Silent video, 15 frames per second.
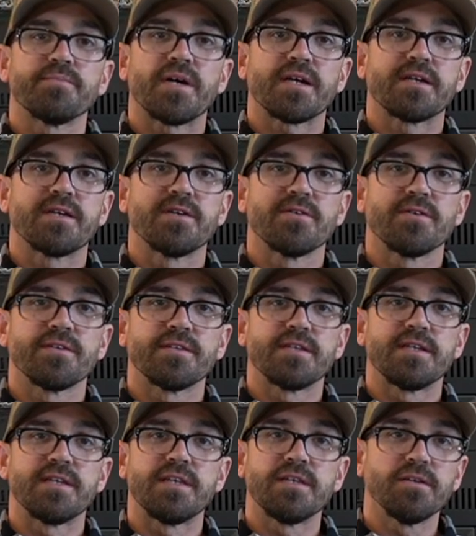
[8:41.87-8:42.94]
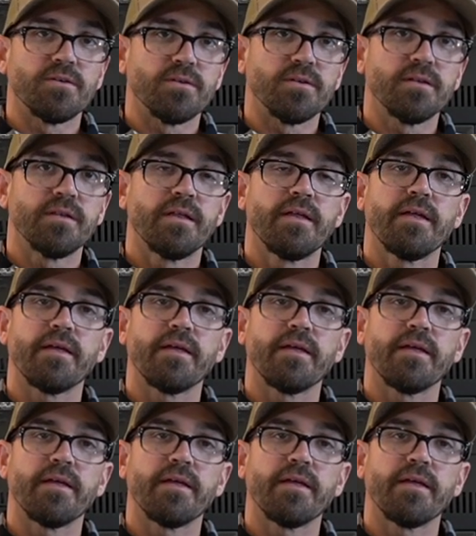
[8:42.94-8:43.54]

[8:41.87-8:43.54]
back here on the heel.